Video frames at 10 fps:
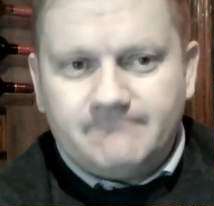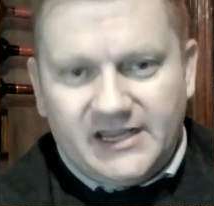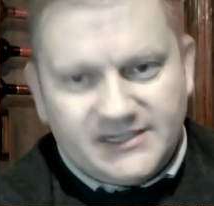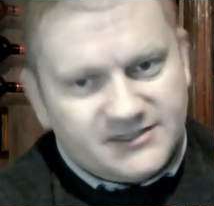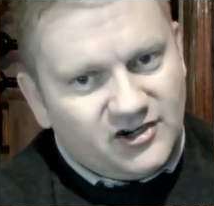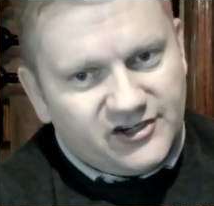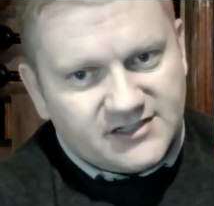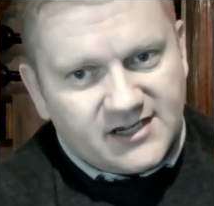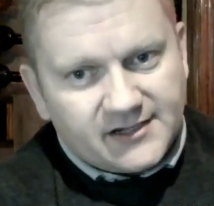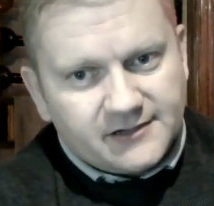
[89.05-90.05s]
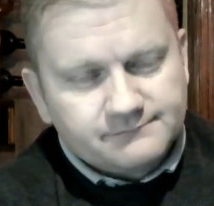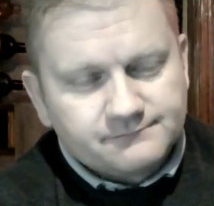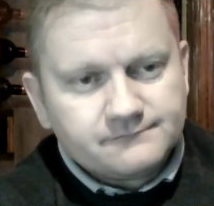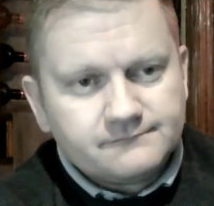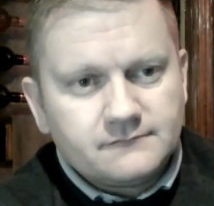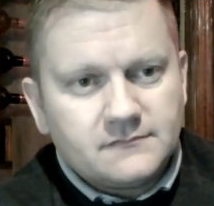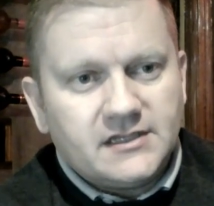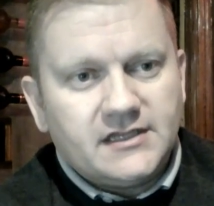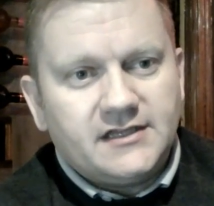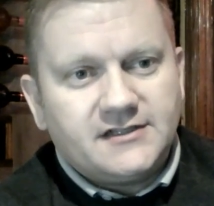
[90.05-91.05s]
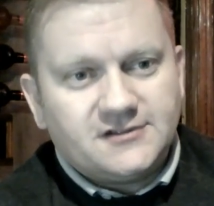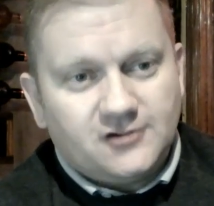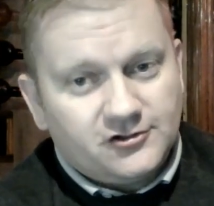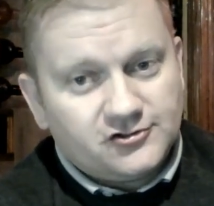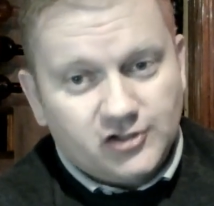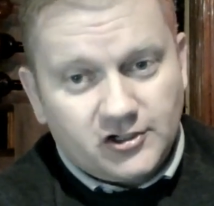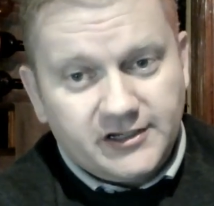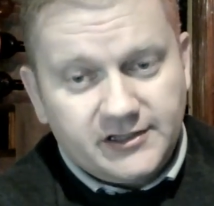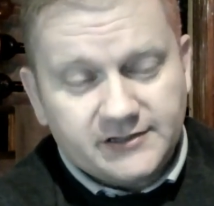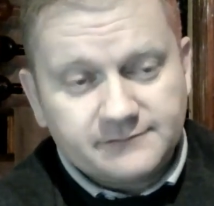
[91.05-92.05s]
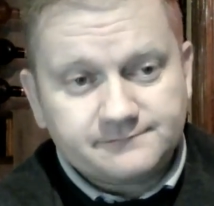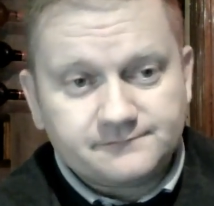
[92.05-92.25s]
It's not a tank. It's not a truck either.